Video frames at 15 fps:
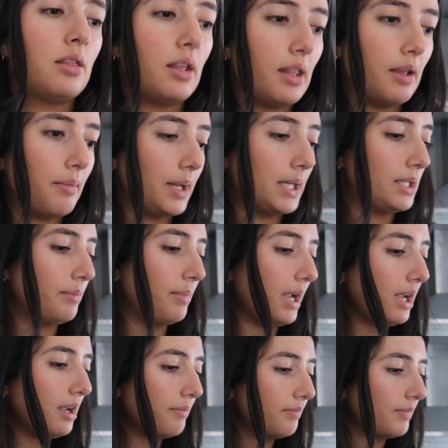that they're meant to
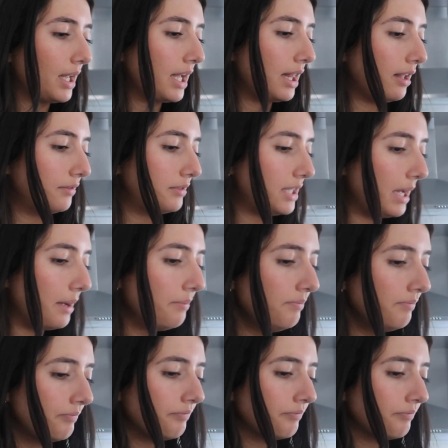be and he loves them.